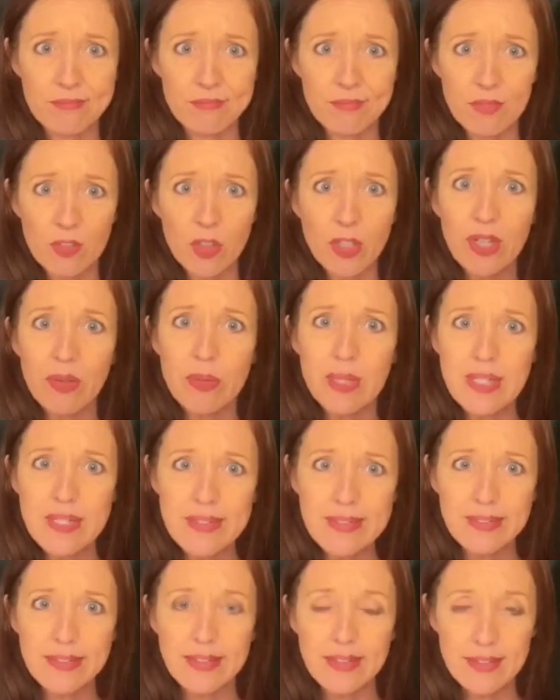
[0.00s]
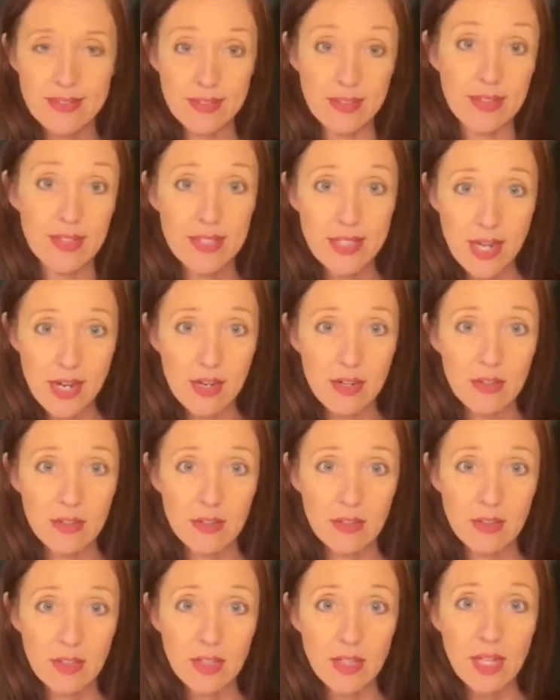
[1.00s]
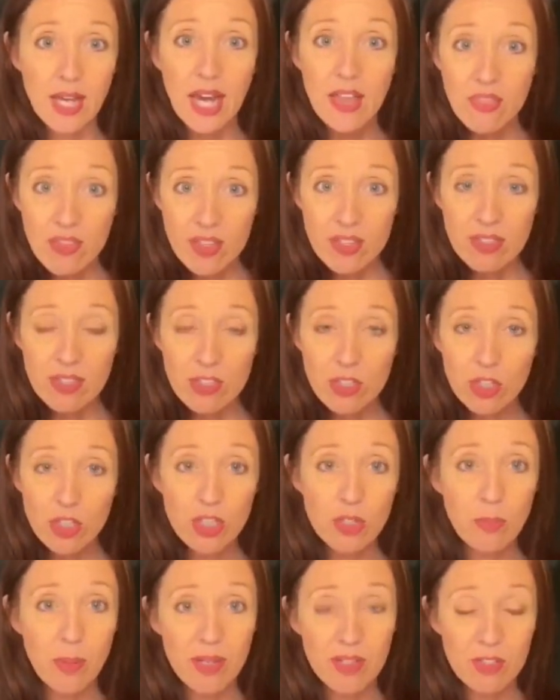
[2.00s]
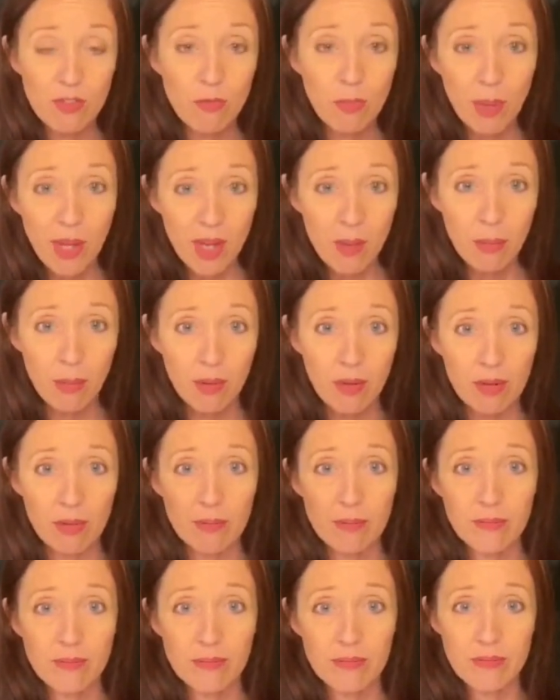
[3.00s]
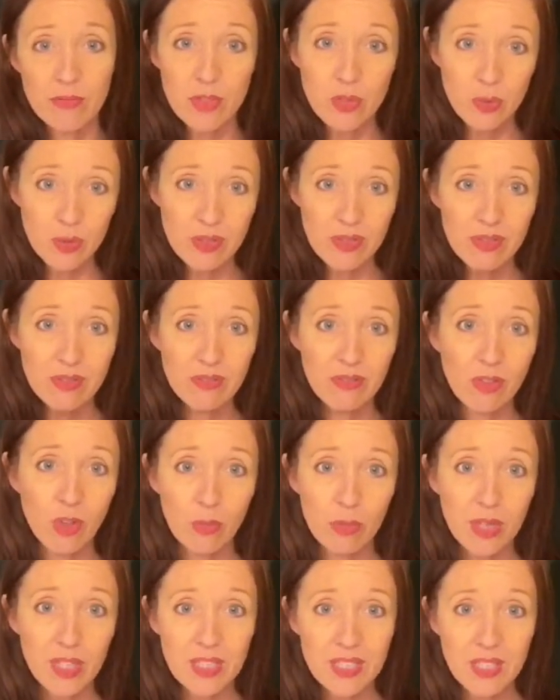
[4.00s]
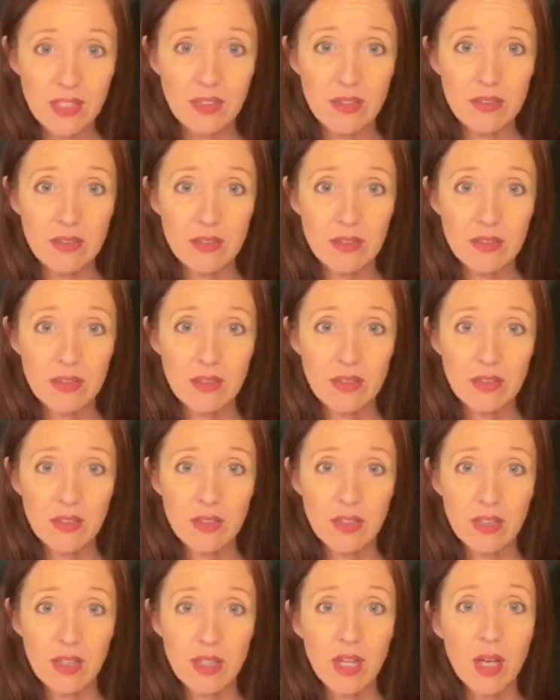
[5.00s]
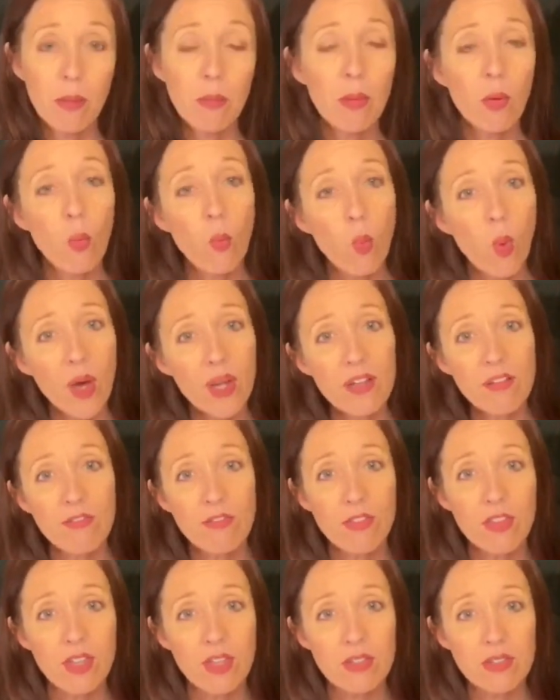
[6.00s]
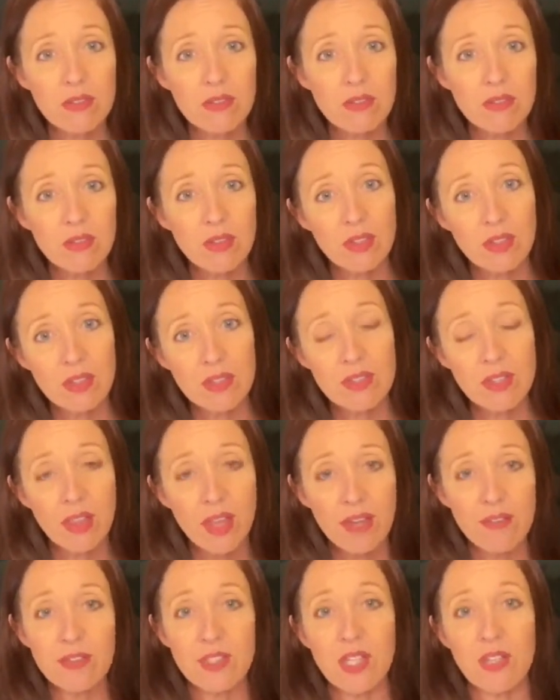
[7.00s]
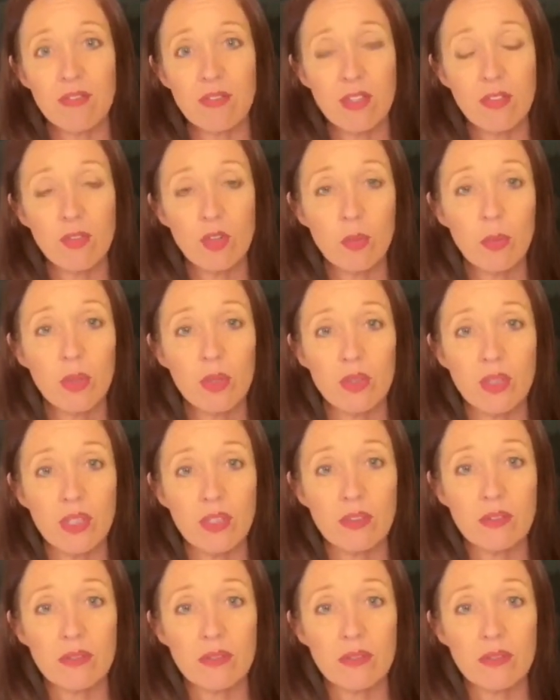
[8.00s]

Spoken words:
Look how easily it's going to tear. And this is just a piece of paper, so it's no big deal. But what if this is the life safety of your building?